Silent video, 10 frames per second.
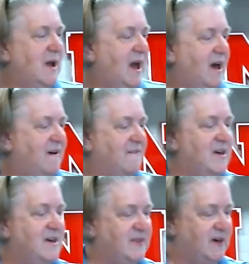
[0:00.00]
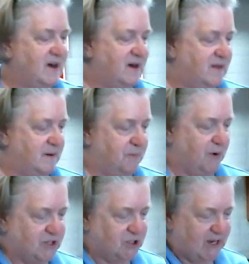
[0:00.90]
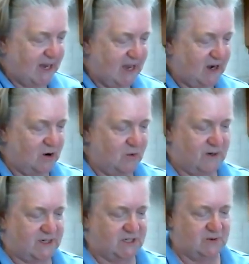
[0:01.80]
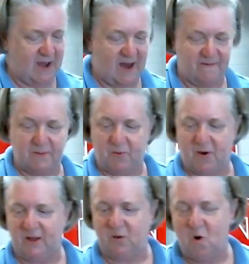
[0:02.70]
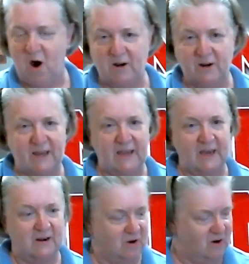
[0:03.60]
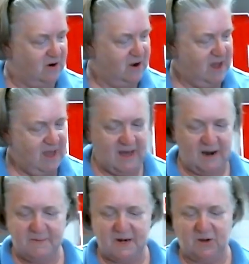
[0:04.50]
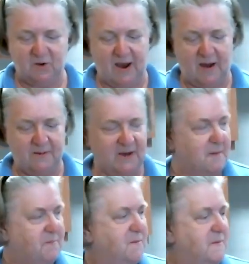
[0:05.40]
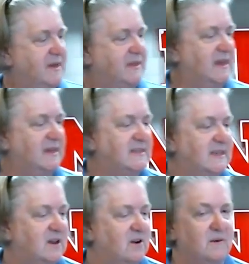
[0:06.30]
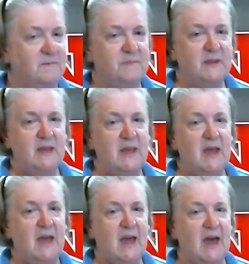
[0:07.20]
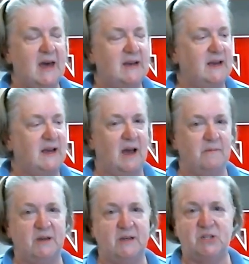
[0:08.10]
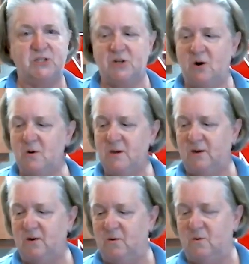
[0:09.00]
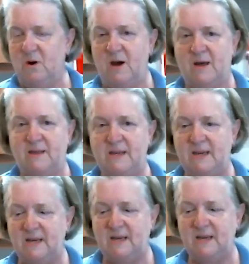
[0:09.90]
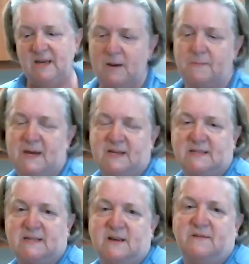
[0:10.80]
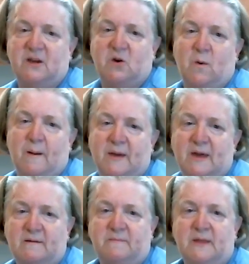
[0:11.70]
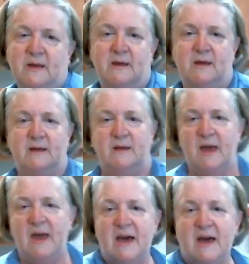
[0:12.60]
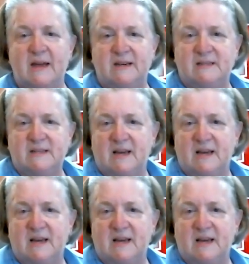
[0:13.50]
have the pressure canner, we do have the boiling water canner, and I'm going to grab a couple of my things here, and I'm going to show you these 3 pieces of equipment. And